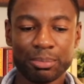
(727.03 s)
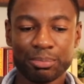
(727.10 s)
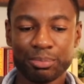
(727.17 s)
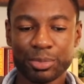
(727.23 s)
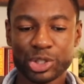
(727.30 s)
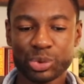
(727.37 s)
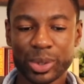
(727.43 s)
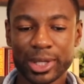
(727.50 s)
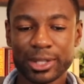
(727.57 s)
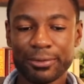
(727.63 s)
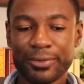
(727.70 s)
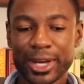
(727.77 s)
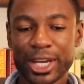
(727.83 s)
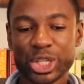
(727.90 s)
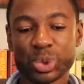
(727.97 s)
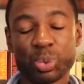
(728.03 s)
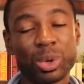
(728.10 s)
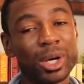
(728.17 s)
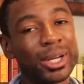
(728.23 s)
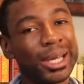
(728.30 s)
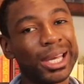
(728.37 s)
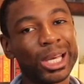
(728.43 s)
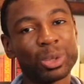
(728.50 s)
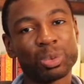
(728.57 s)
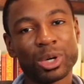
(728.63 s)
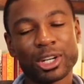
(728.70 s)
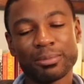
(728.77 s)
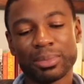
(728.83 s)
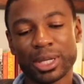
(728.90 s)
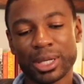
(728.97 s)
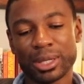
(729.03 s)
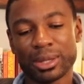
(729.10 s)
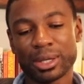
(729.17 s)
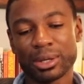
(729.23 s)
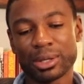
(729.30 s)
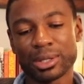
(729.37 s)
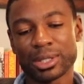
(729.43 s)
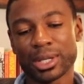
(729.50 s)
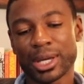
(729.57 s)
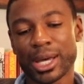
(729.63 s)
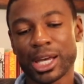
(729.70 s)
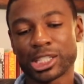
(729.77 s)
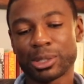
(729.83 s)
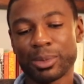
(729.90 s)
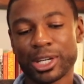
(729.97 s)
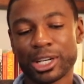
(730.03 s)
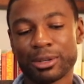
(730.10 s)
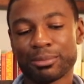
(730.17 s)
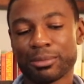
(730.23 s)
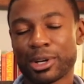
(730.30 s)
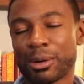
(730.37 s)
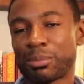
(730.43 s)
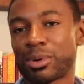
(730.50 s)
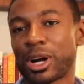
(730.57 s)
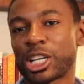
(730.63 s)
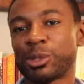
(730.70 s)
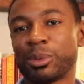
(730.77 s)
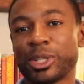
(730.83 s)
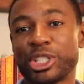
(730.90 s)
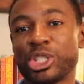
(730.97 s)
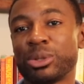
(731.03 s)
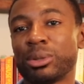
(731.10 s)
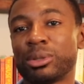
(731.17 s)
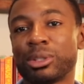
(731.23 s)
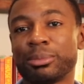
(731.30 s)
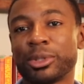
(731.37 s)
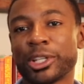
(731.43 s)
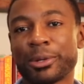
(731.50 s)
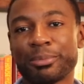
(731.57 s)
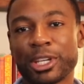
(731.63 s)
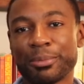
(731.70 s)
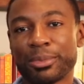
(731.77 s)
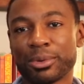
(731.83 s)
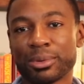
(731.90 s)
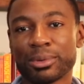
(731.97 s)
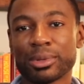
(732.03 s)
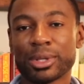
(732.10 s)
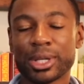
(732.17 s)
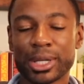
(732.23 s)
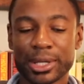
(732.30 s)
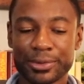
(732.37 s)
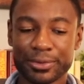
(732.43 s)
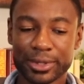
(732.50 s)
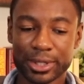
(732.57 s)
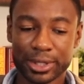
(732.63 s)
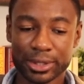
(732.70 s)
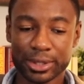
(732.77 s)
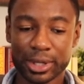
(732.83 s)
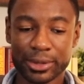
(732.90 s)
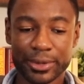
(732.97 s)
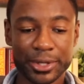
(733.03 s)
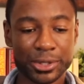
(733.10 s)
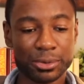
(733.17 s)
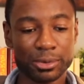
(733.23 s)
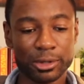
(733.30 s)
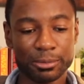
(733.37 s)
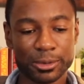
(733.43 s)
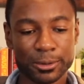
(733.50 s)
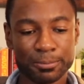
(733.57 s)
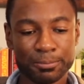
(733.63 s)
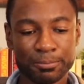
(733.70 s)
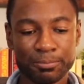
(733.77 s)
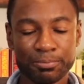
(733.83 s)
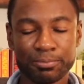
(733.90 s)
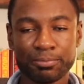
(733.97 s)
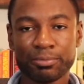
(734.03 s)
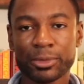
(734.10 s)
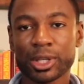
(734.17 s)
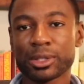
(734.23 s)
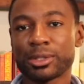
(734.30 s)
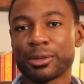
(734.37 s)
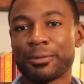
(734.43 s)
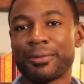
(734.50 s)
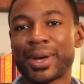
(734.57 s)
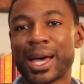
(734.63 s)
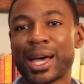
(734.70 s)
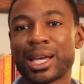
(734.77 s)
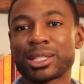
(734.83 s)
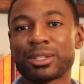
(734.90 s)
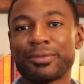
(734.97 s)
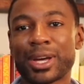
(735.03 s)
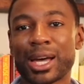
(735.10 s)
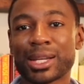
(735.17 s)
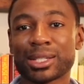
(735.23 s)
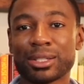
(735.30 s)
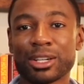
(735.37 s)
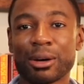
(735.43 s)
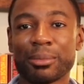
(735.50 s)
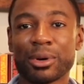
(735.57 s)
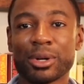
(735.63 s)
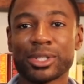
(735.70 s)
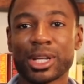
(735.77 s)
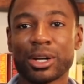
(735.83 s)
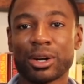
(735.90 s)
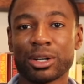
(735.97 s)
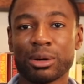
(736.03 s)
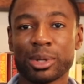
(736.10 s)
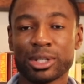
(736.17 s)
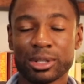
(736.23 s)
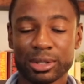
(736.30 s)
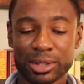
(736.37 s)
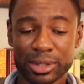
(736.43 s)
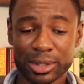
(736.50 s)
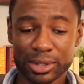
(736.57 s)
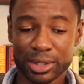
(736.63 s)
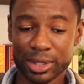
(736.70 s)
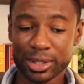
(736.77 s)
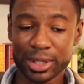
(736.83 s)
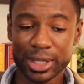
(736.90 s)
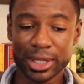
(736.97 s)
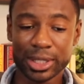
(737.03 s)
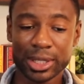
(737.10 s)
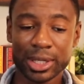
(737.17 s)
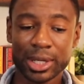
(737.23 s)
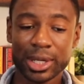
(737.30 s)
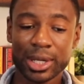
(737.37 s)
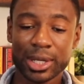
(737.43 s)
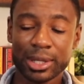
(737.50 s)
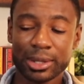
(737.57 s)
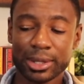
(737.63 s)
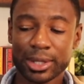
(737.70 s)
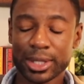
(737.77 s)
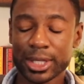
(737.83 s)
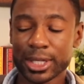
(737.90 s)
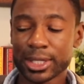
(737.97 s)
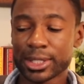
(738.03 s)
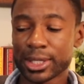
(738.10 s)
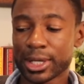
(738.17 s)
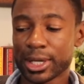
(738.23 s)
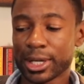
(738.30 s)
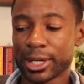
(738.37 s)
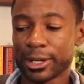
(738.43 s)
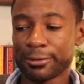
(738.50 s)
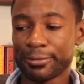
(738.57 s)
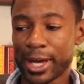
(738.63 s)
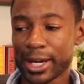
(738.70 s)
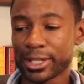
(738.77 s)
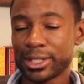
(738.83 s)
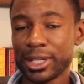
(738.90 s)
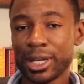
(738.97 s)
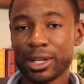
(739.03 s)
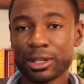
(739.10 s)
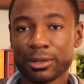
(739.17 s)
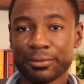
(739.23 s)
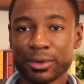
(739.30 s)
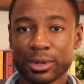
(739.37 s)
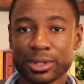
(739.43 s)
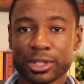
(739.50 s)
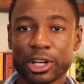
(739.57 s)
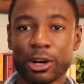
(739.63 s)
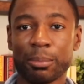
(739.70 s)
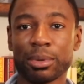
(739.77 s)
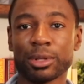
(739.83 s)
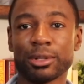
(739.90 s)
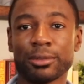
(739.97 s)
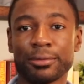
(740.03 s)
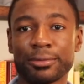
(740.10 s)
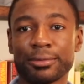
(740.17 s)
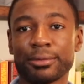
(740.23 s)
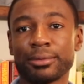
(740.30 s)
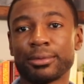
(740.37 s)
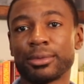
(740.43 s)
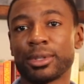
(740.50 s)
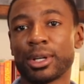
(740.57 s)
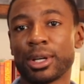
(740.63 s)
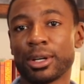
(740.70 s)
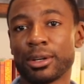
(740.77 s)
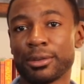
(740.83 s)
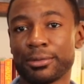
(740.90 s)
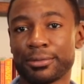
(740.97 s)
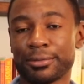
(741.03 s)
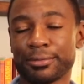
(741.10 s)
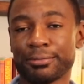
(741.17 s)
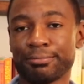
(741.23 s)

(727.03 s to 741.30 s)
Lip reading: Between the phase 1A and 1B, there is an estimated approximately 200 million people in these groups. So vast numbers that are going to need this vaccine in the first couple of